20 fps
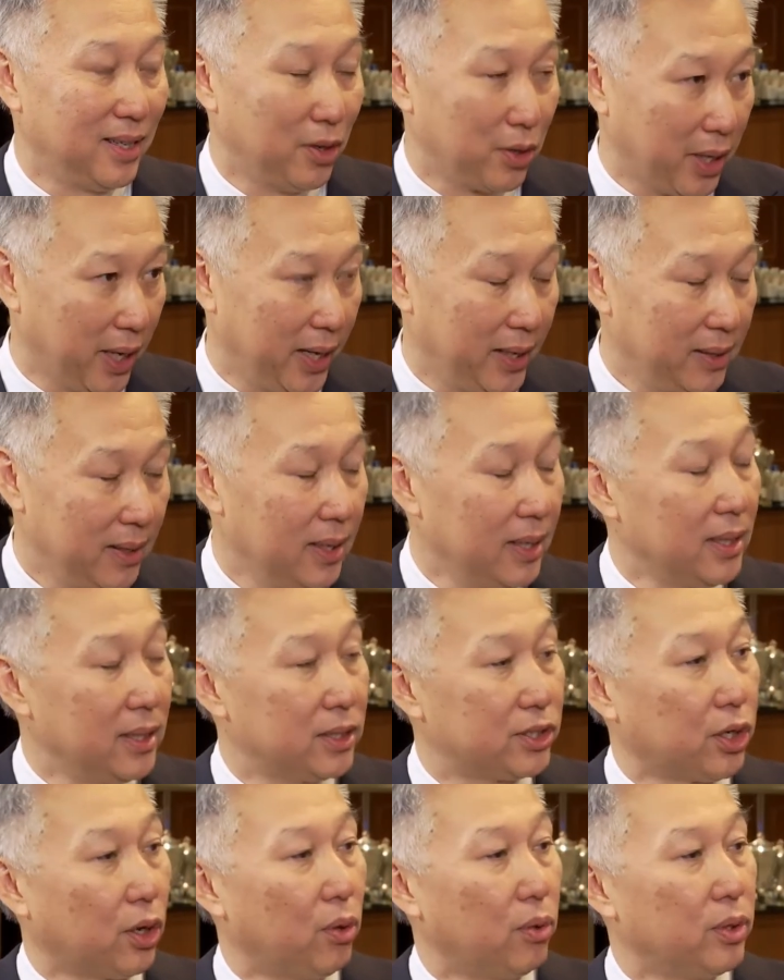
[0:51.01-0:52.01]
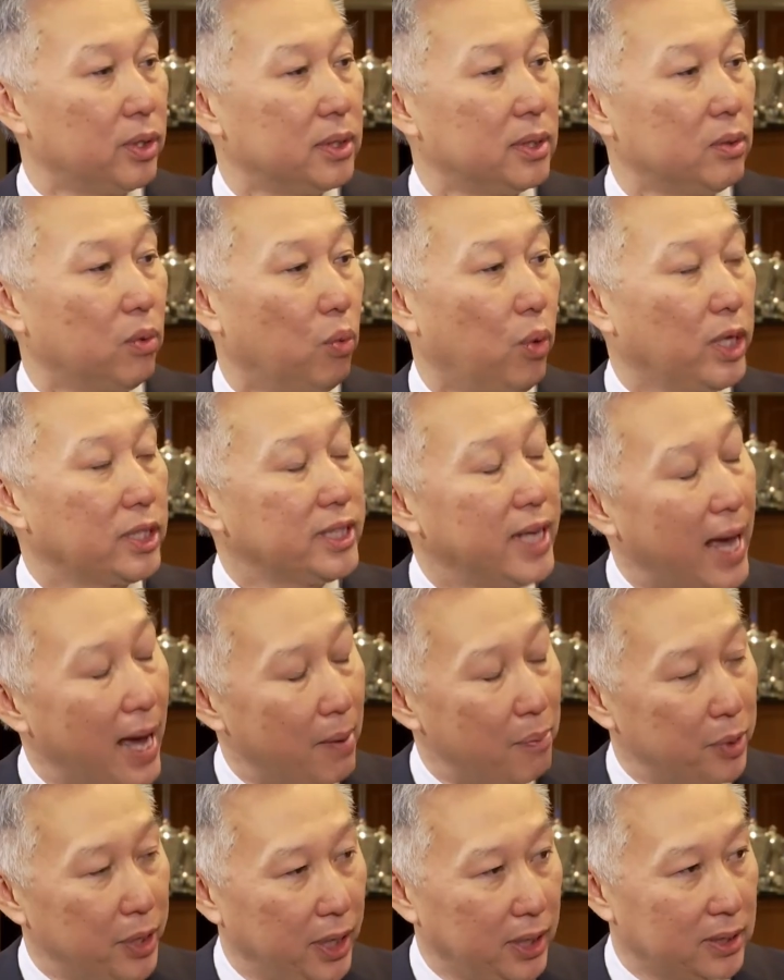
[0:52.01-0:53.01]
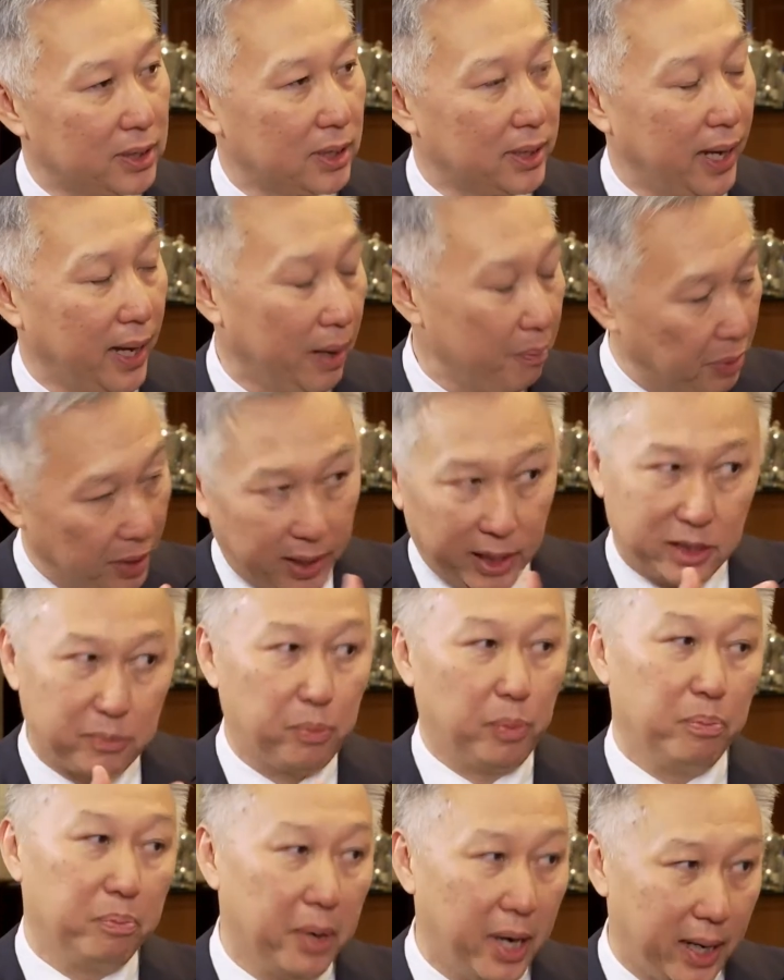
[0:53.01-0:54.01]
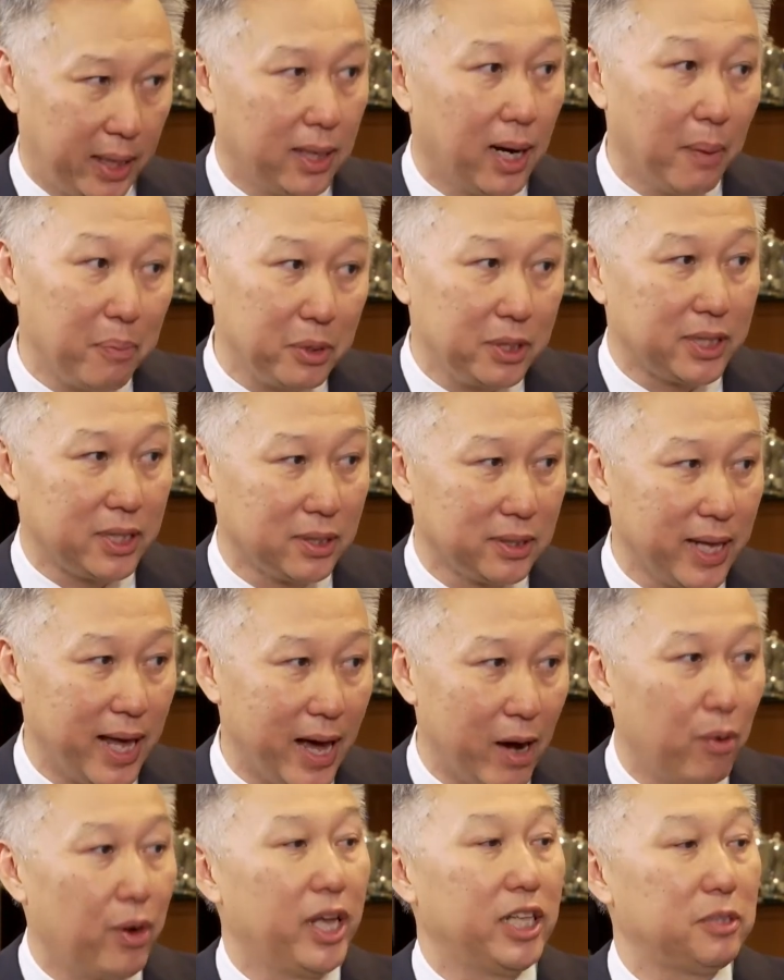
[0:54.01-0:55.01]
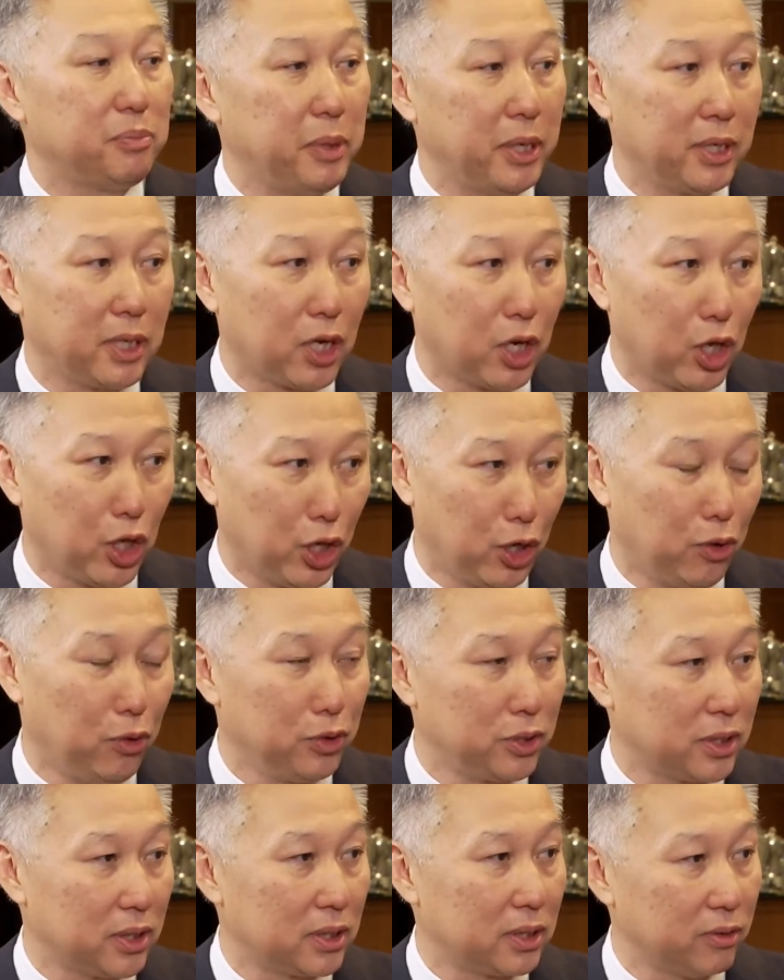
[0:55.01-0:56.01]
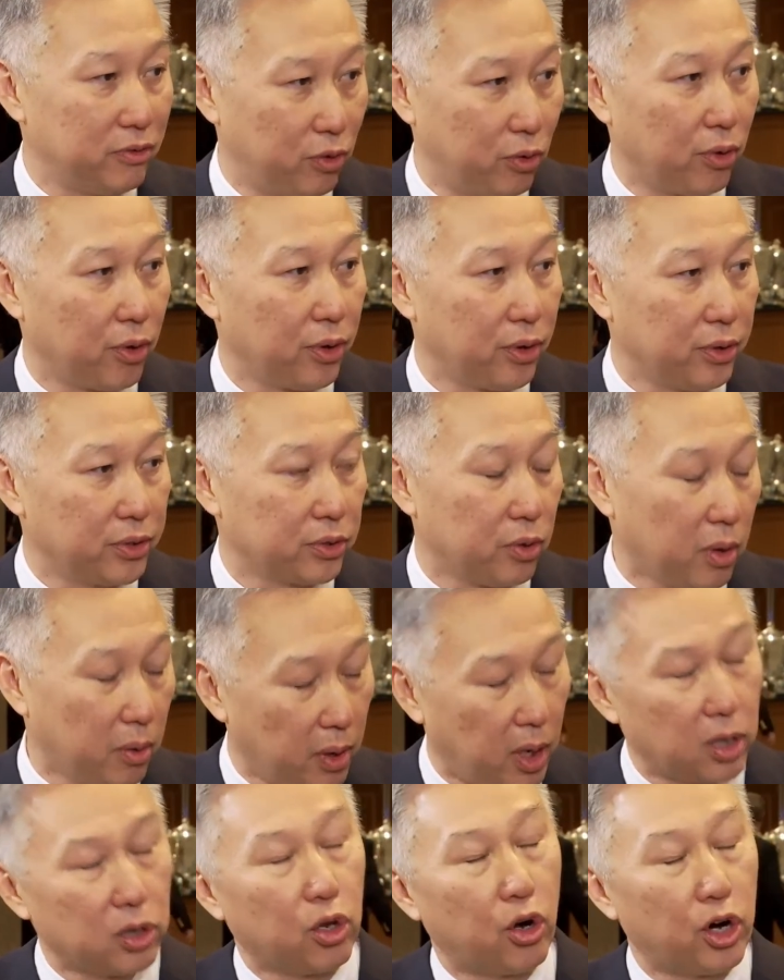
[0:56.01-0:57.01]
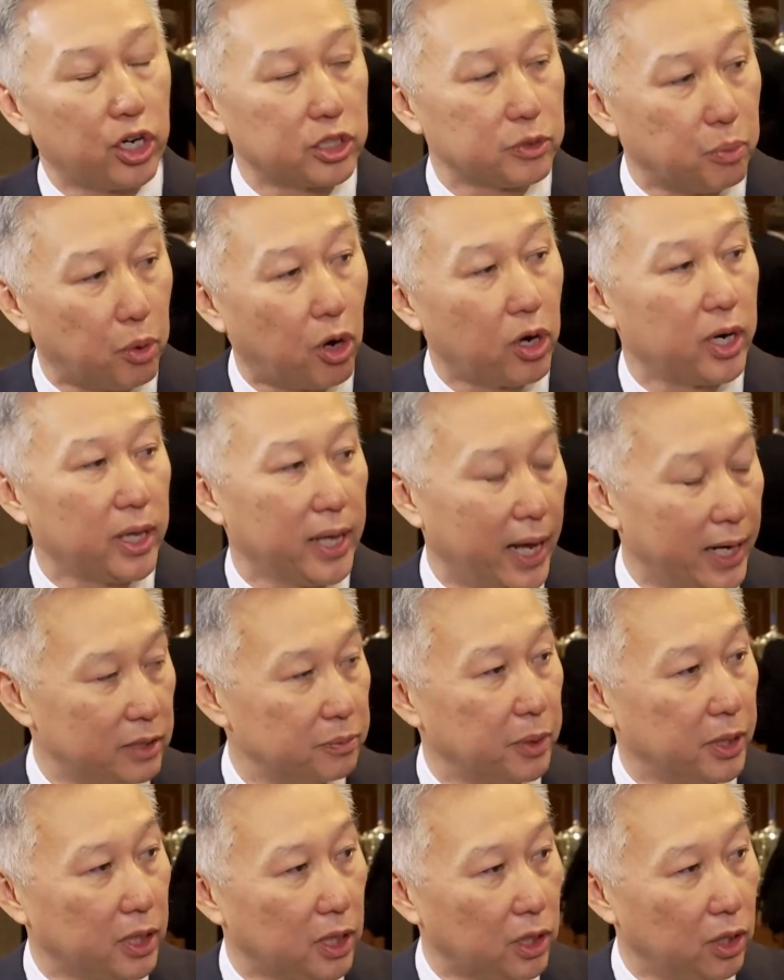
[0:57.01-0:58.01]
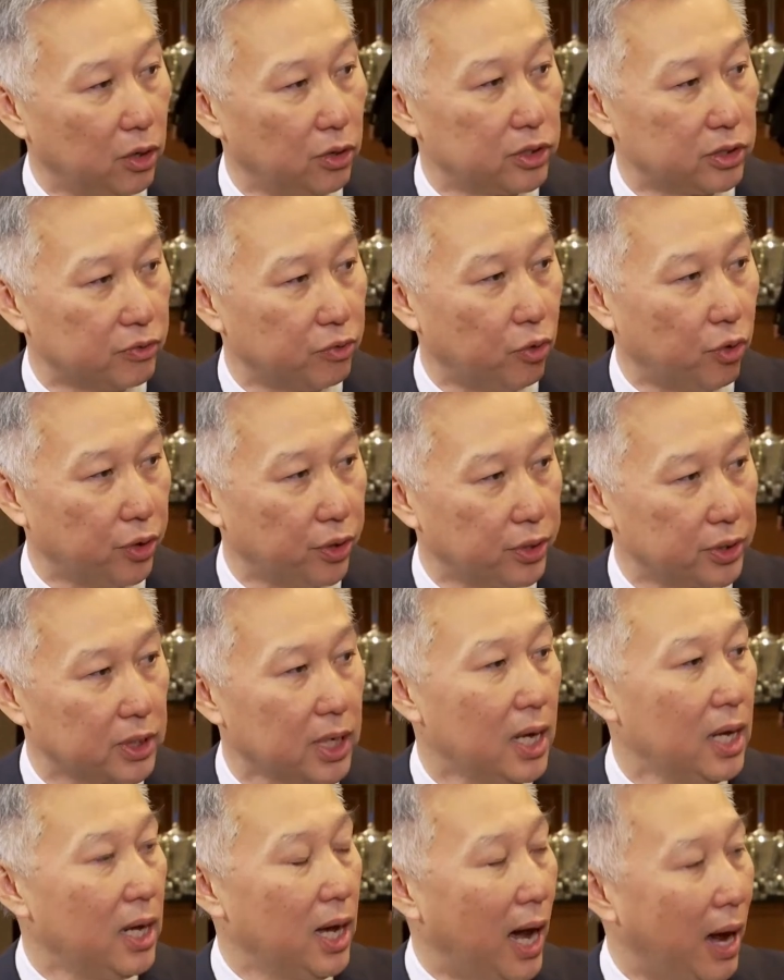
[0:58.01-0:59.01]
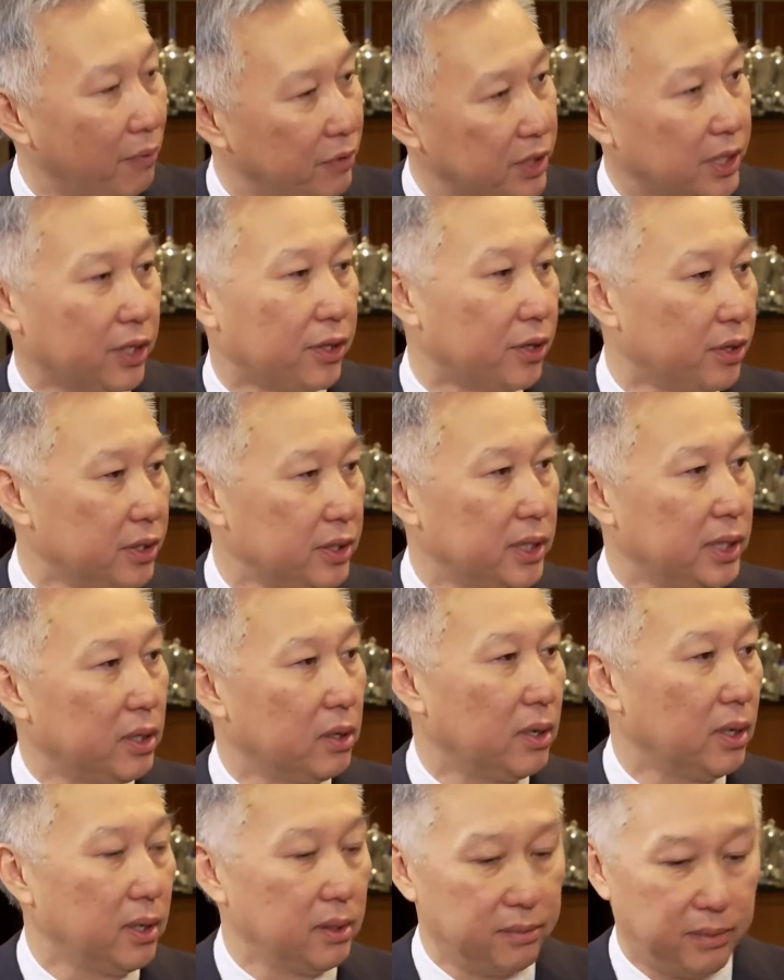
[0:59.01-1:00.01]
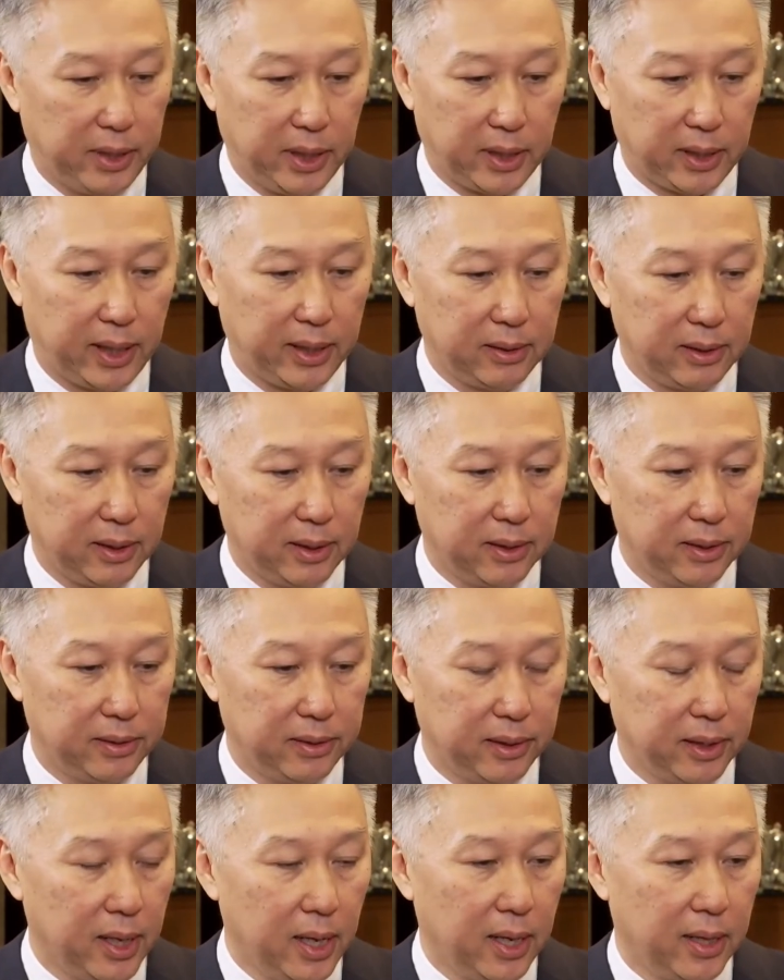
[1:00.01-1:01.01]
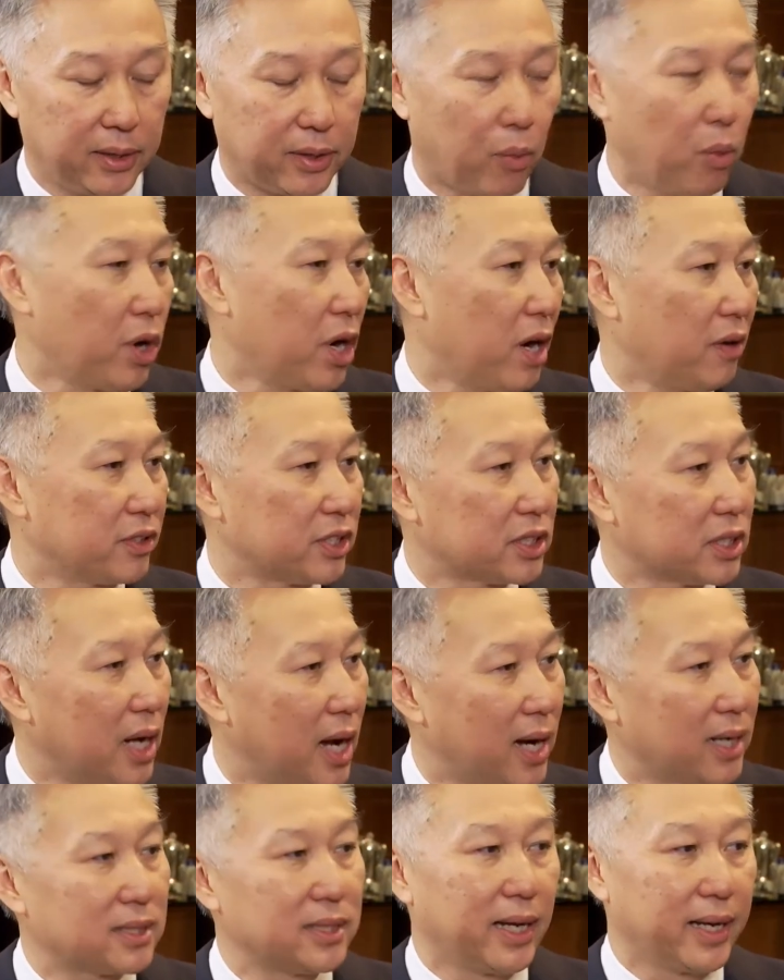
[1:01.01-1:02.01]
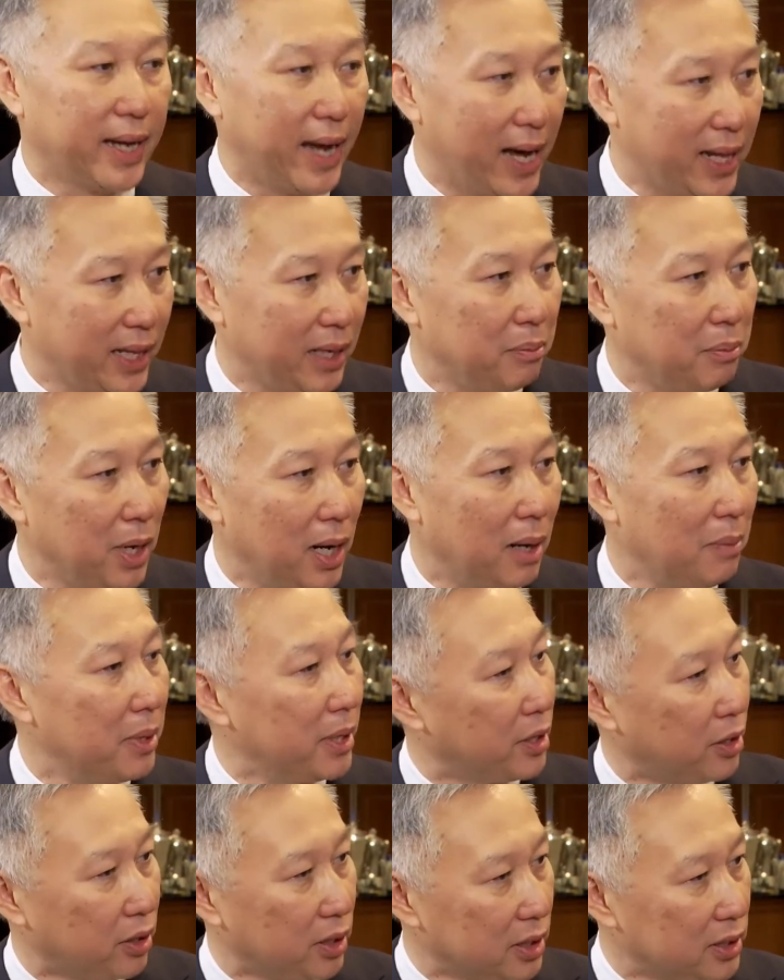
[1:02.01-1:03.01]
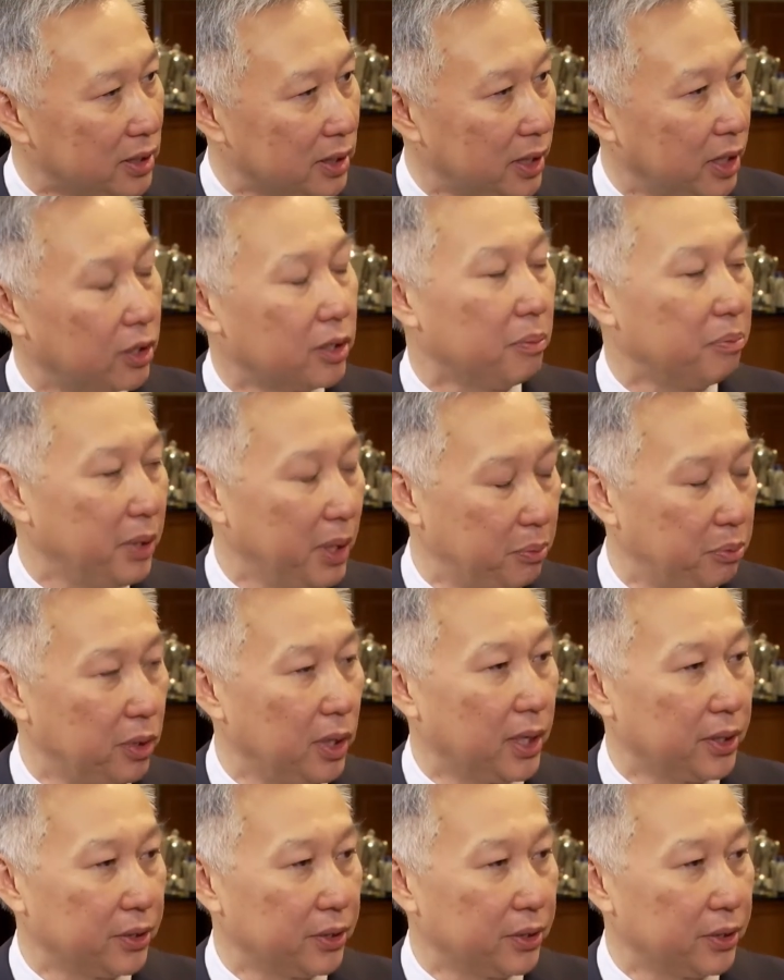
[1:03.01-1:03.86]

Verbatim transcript: Okay, so what's happening today, but, it's, but up until now, it's been closed to foreigners, or a large part of that has been closed to foreigners. Obviously, there's the, the, the one-off stocks like Alibaba that are listed here that people